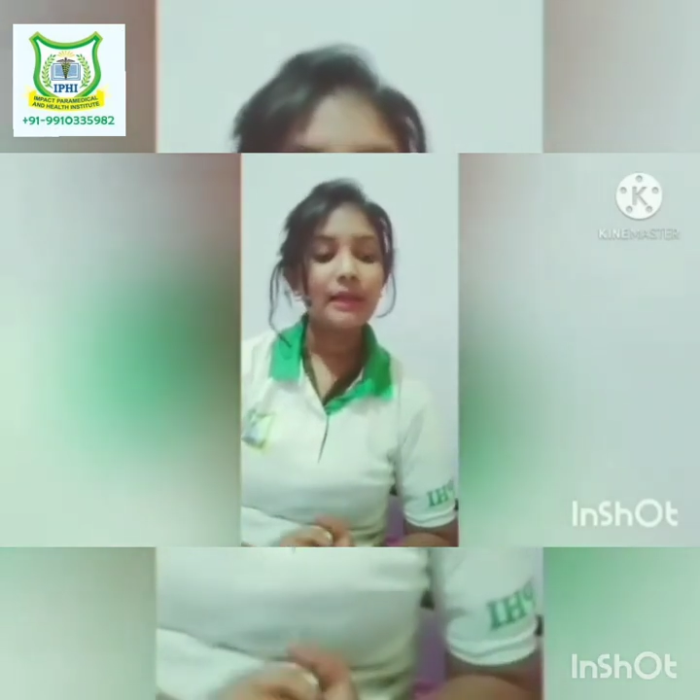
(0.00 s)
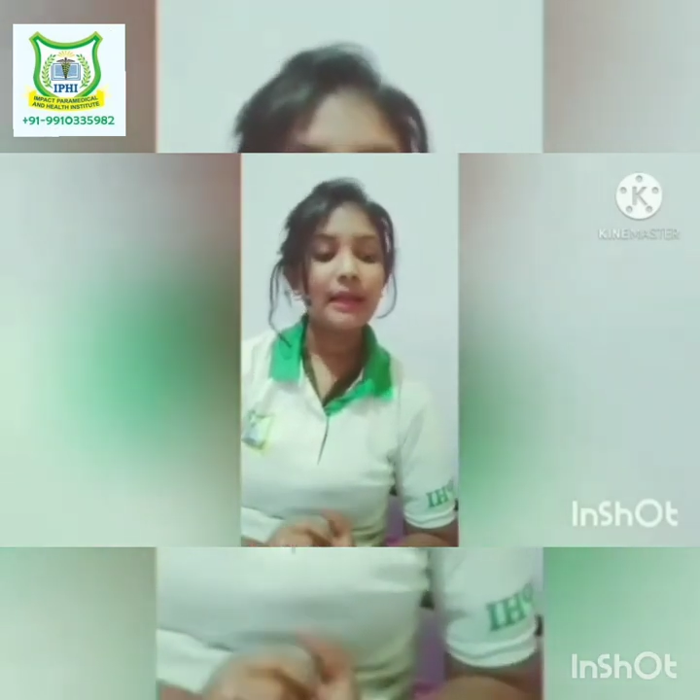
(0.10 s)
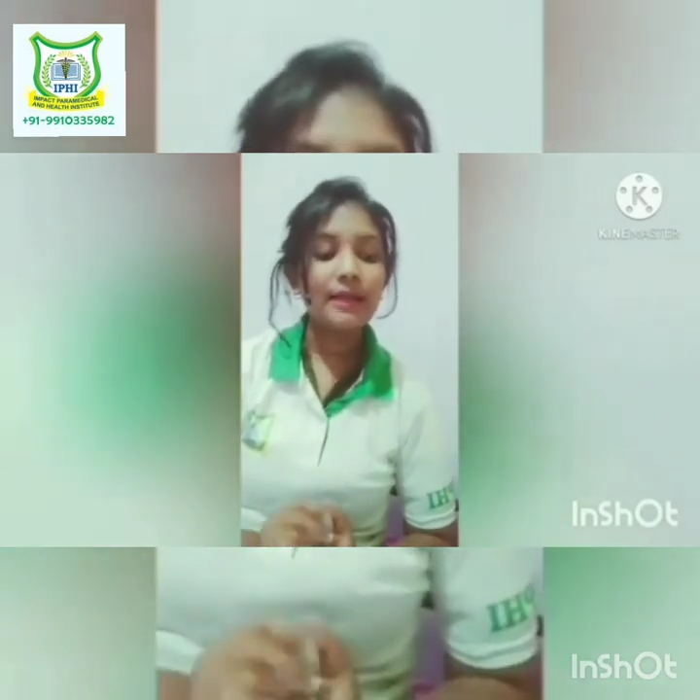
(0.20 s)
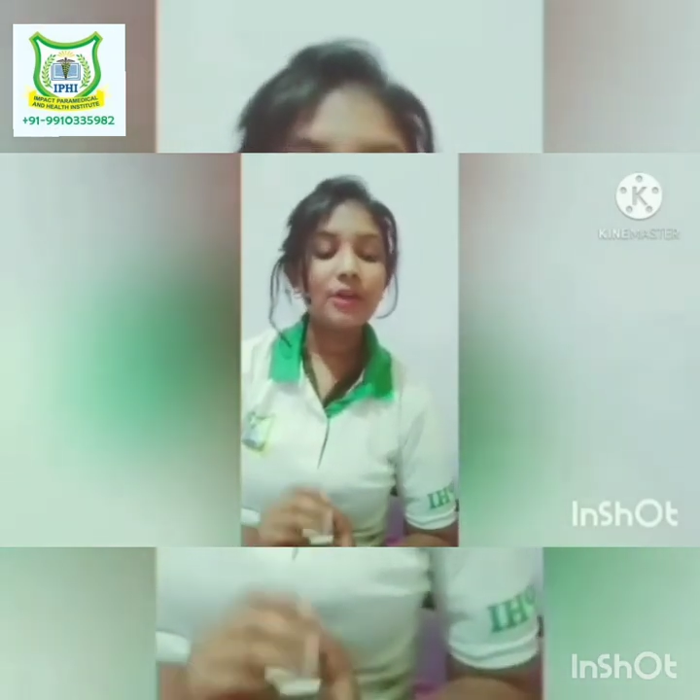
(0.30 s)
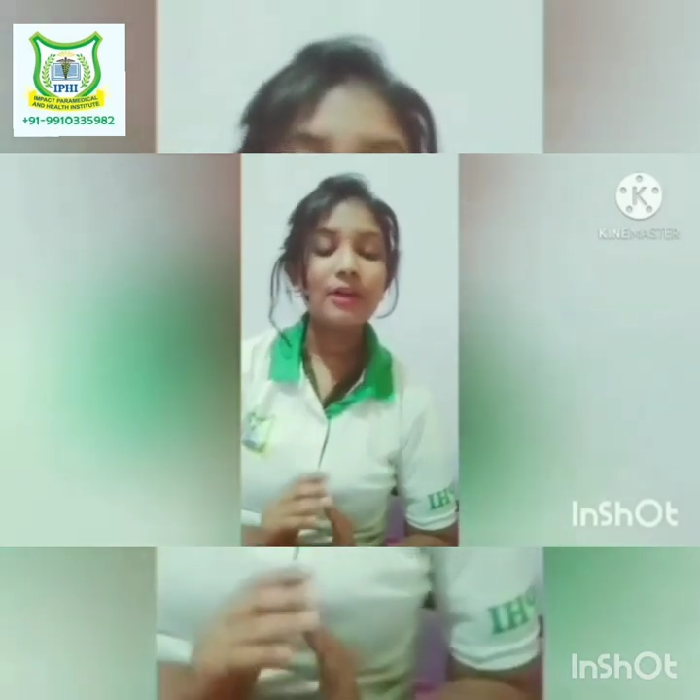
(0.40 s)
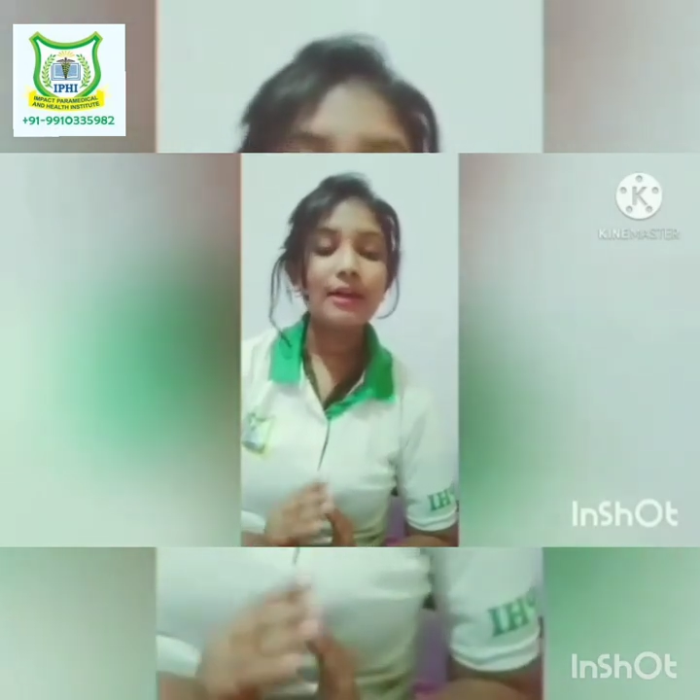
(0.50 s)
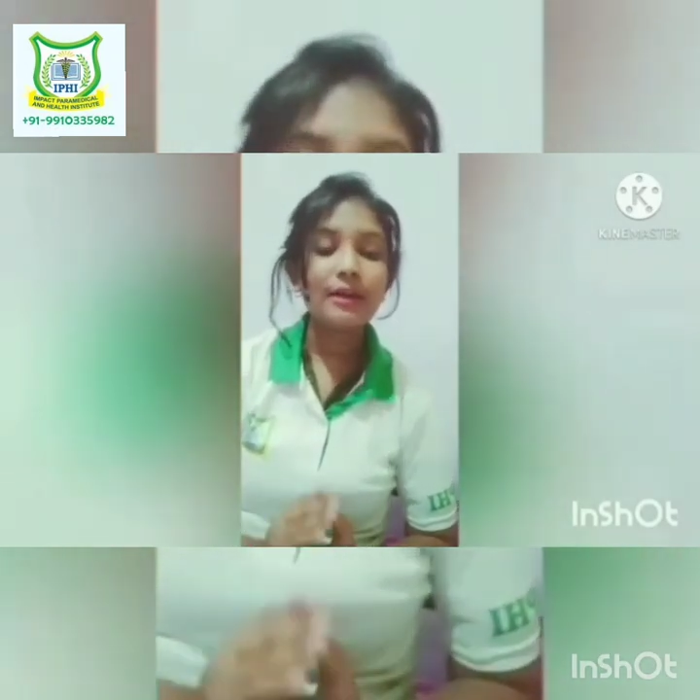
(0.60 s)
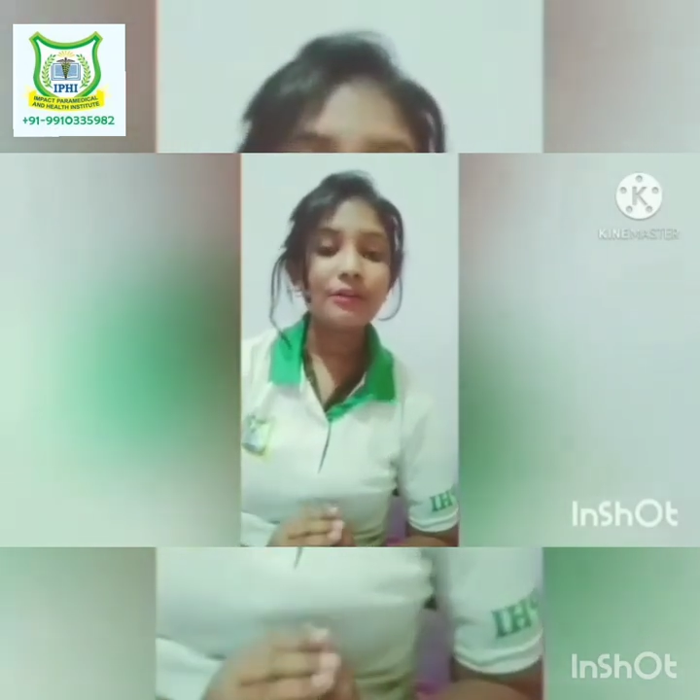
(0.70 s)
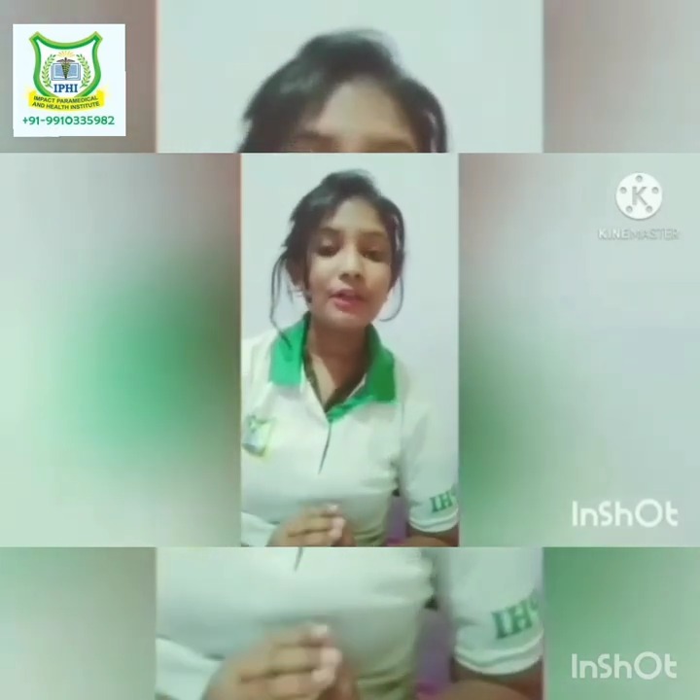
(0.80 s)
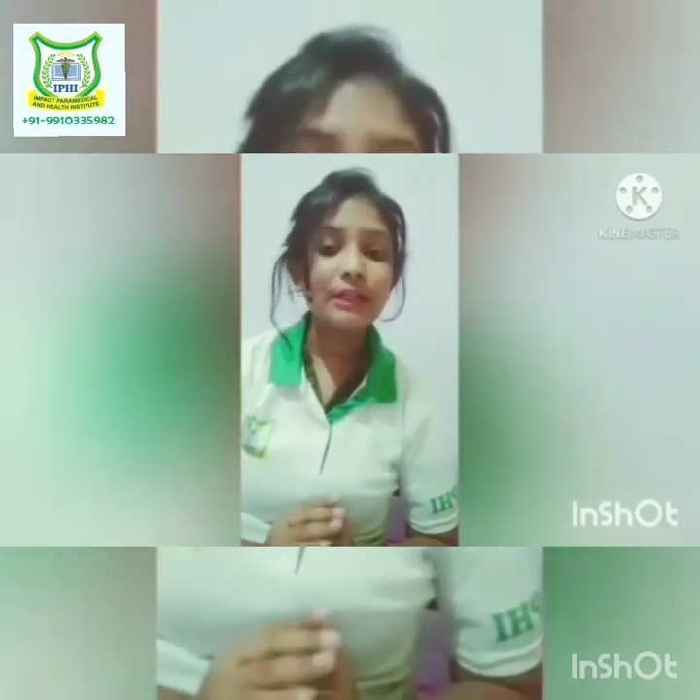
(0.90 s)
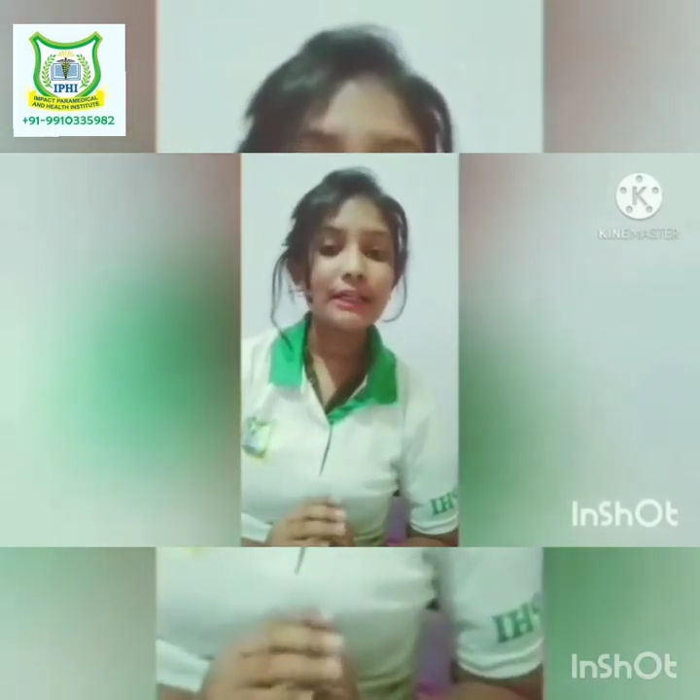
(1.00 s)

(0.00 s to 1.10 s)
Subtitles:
Radiographer